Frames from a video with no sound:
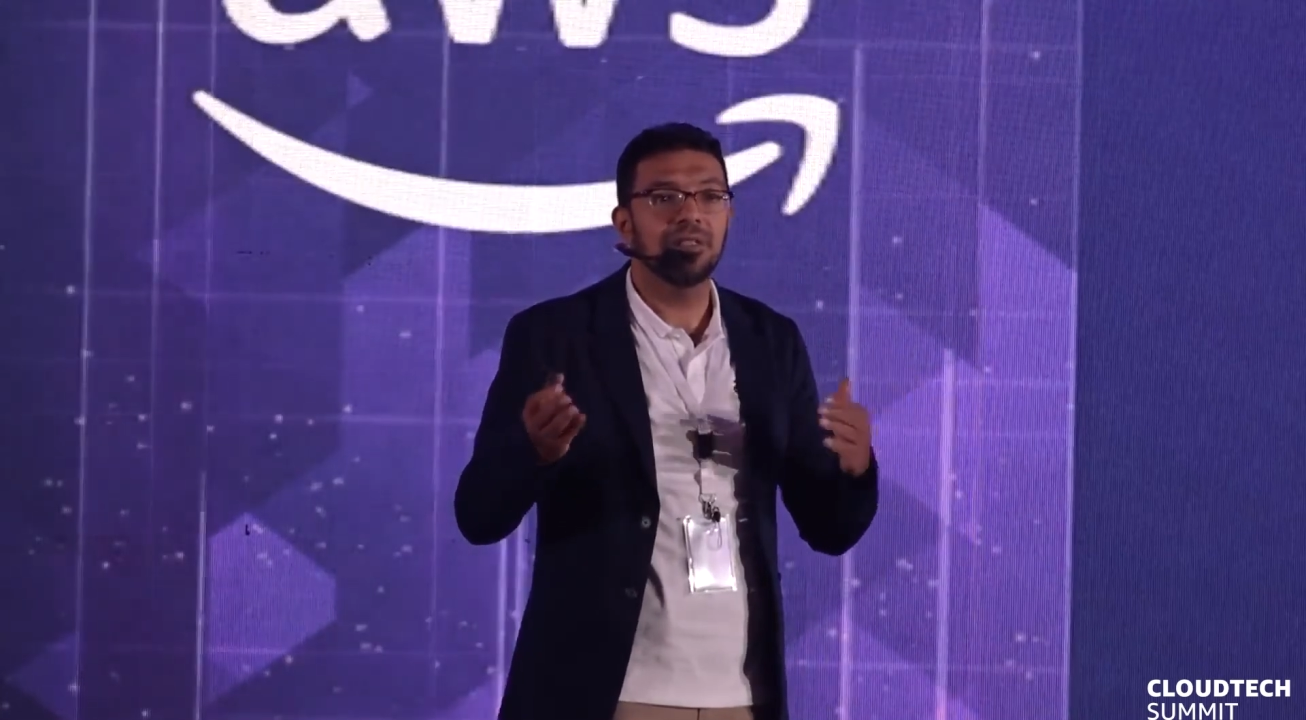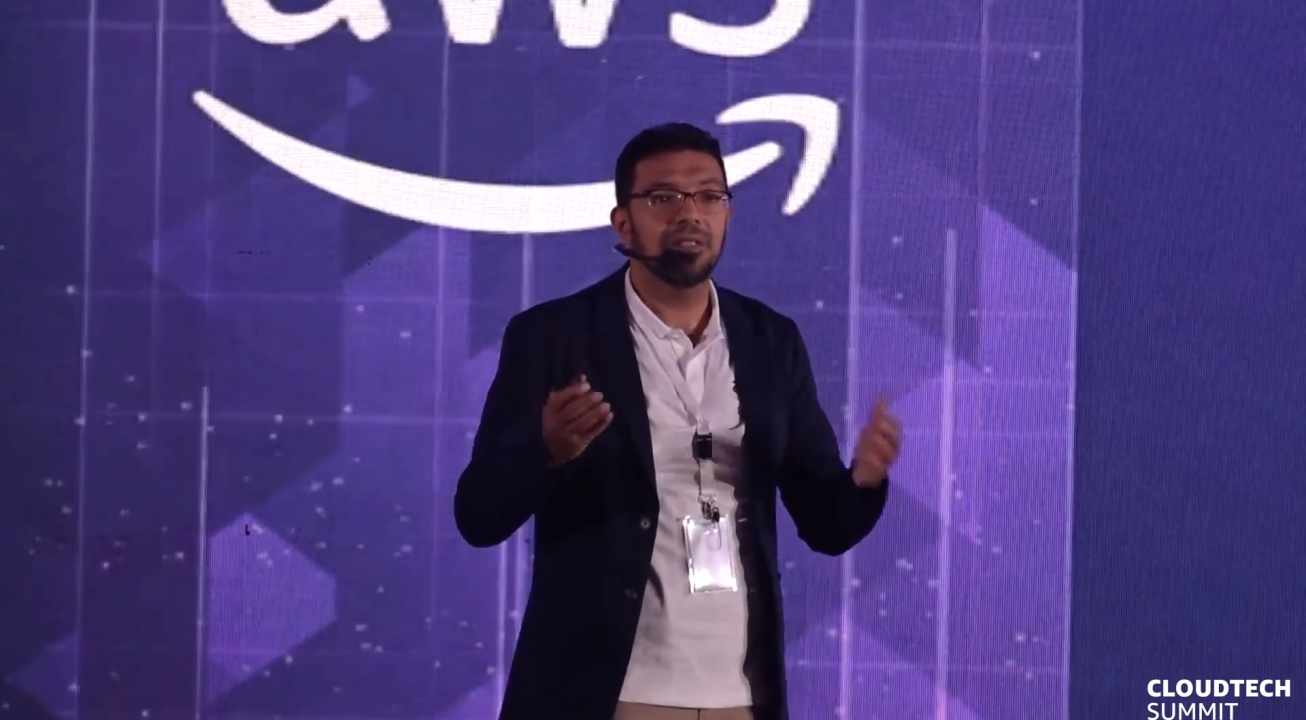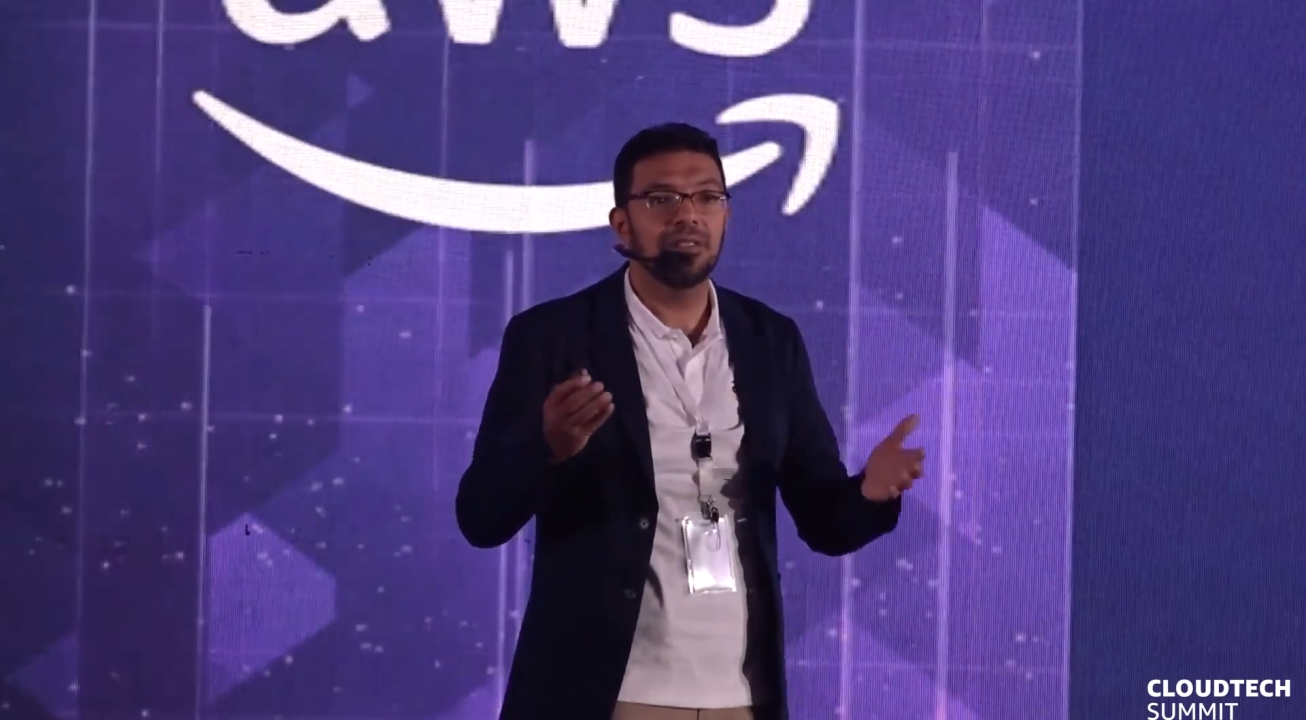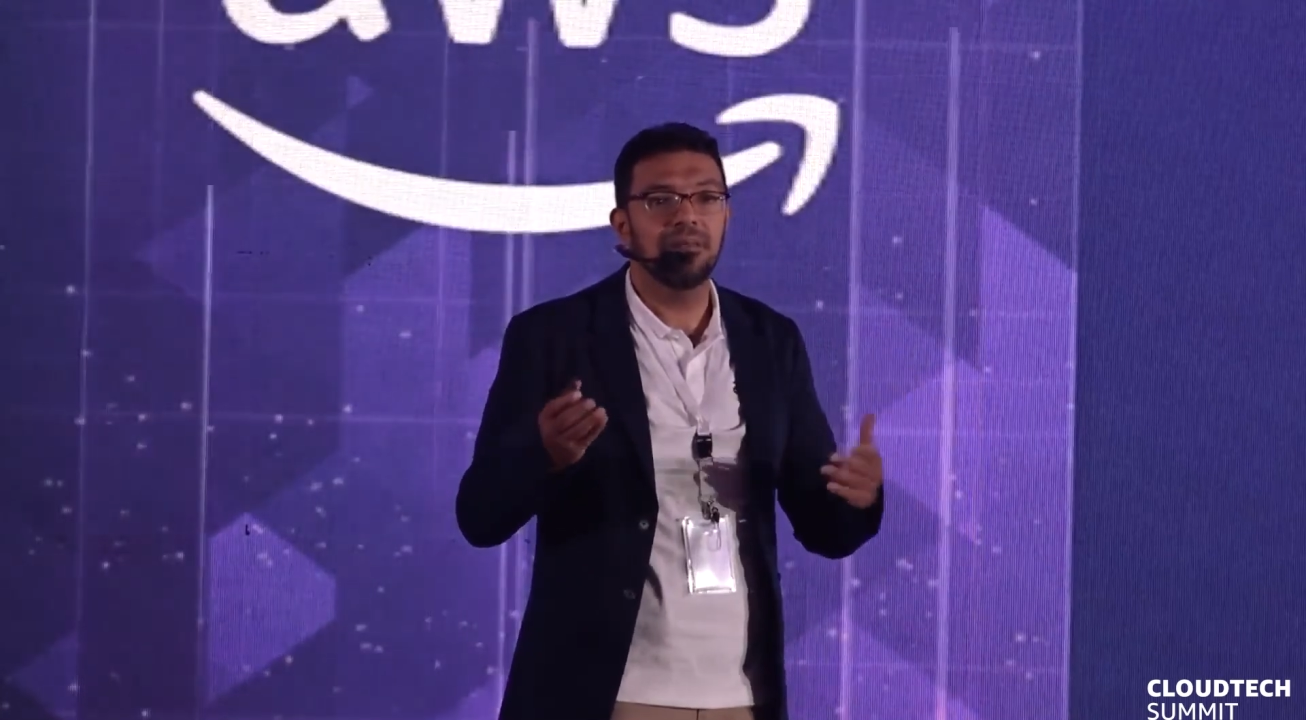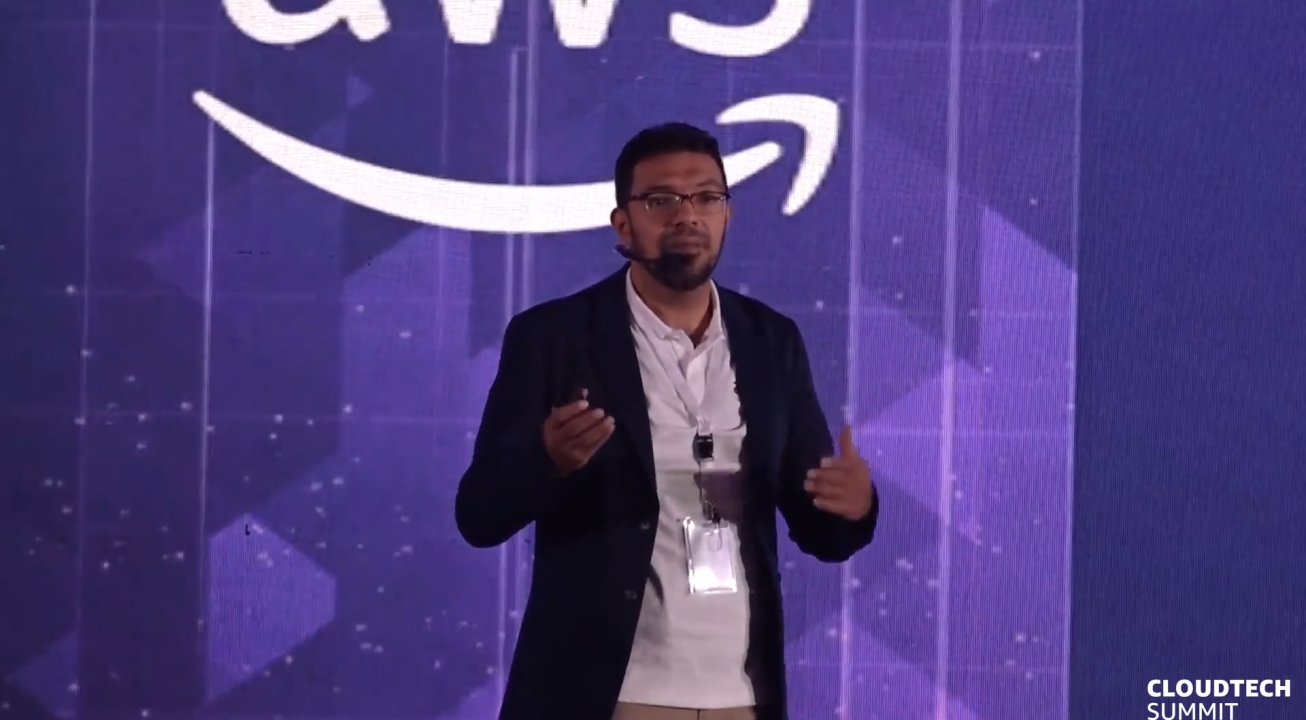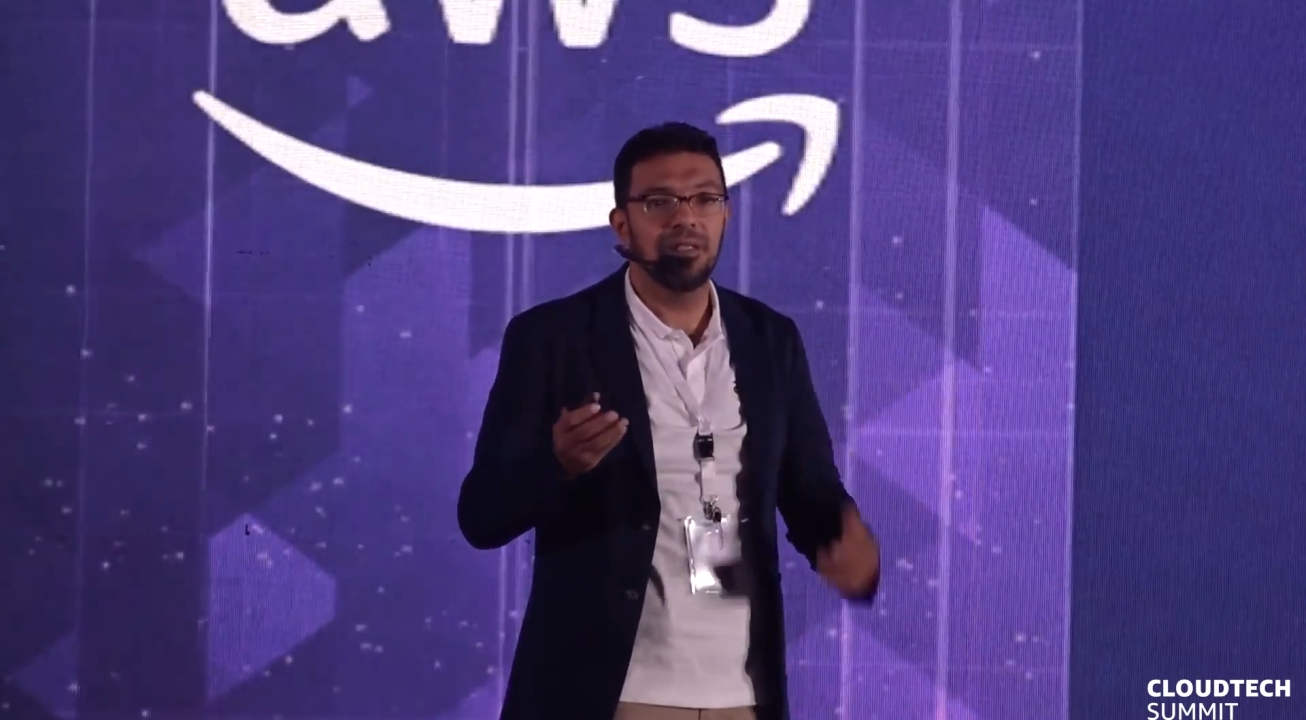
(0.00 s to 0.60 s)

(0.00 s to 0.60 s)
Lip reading: system